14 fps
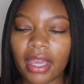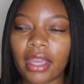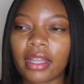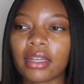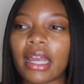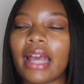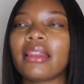
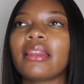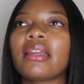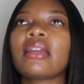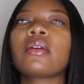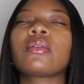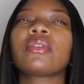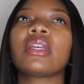And I
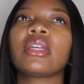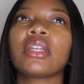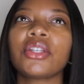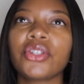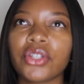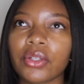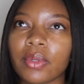think the
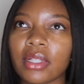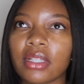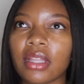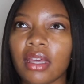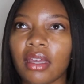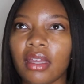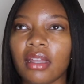issue is
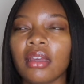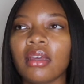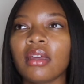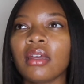that